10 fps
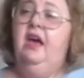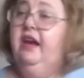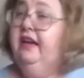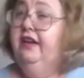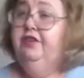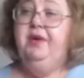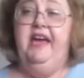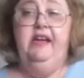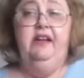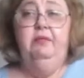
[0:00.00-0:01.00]
Now you
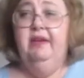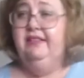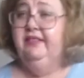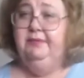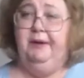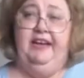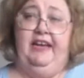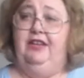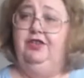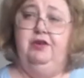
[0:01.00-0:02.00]
can mix this by
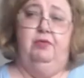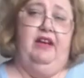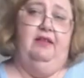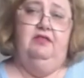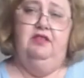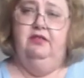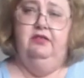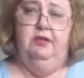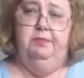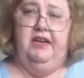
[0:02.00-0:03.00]
hand. You don't have to
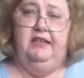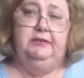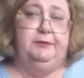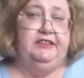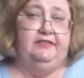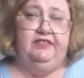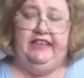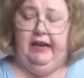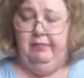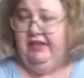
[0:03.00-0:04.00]
use a big expensive
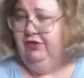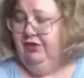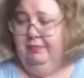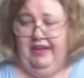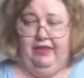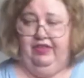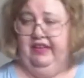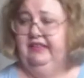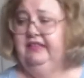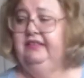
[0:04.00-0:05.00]
stand mixer to make
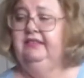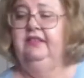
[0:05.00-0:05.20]
this.